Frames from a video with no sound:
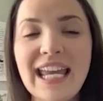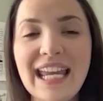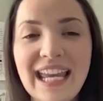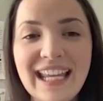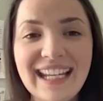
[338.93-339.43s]

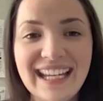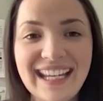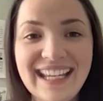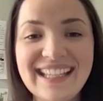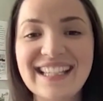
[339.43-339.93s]
It
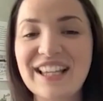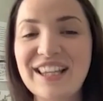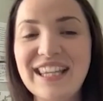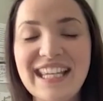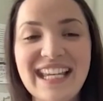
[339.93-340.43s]
is
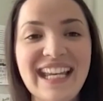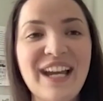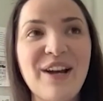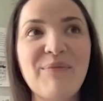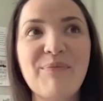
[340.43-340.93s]

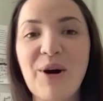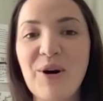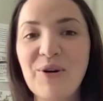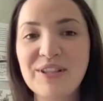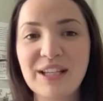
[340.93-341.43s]
the
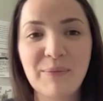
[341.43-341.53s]
most